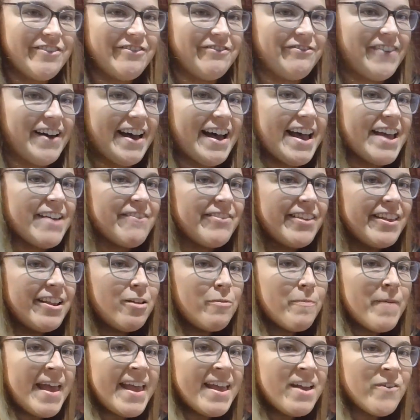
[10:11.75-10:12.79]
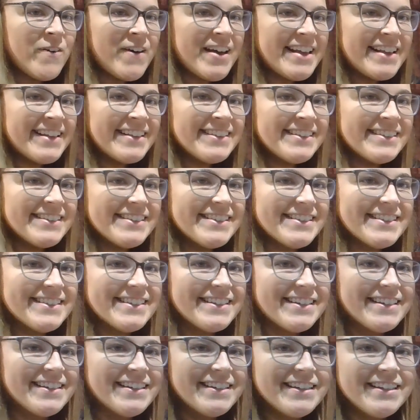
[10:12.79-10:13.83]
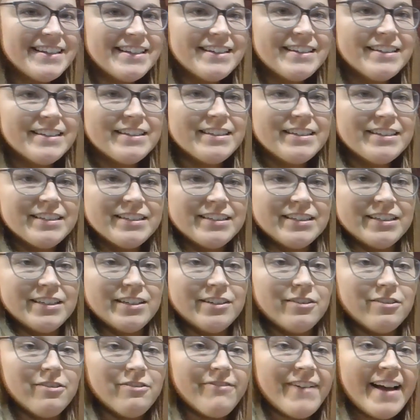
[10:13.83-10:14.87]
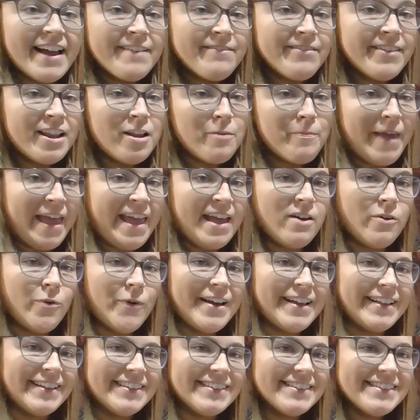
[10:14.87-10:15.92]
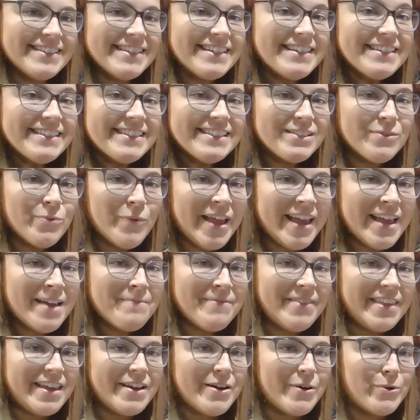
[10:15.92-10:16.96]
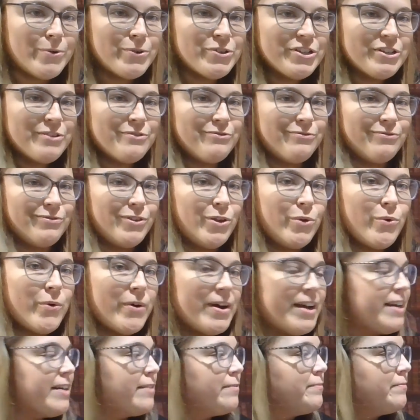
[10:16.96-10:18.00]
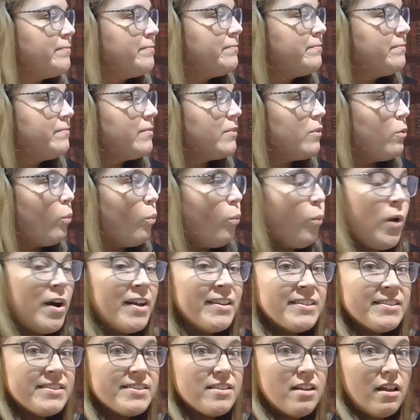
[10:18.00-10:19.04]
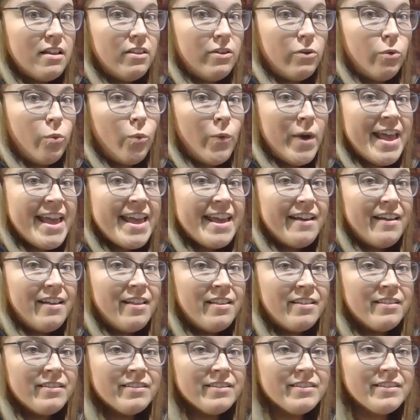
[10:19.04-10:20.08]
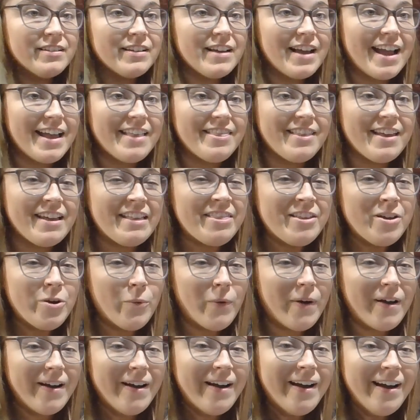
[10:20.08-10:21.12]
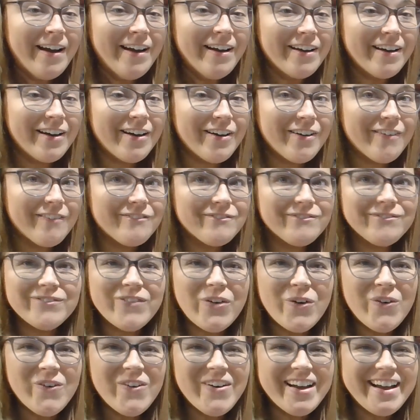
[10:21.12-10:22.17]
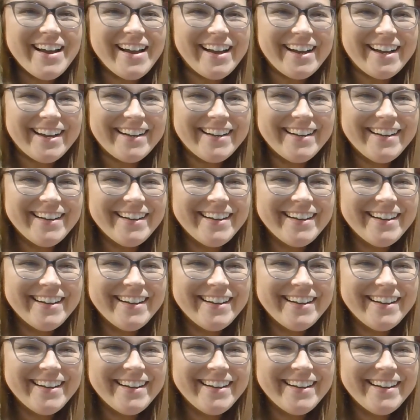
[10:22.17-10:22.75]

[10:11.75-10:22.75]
Five little penguins. Five little penguins swam the ocean floor. One saw a whale, and then there were four.